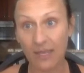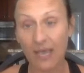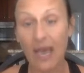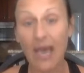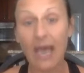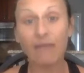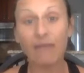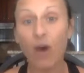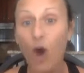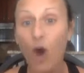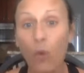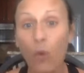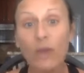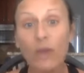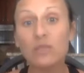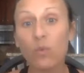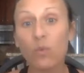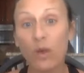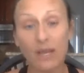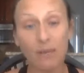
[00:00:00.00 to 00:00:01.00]
I've
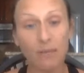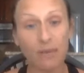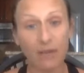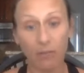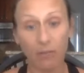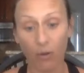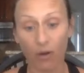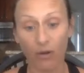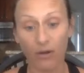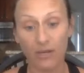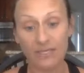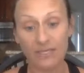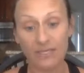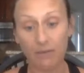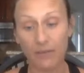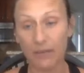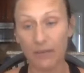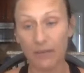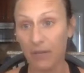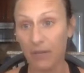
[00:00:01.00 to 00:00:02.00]
always wanted to be a part of
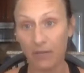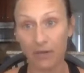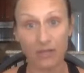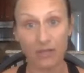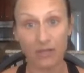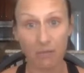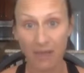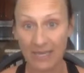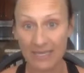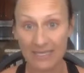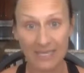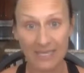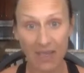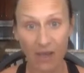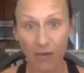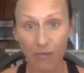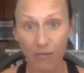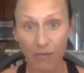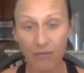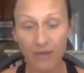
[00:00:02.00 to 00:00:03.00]
something bigger than
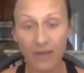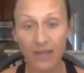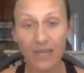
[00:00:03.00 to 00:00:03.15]
myself.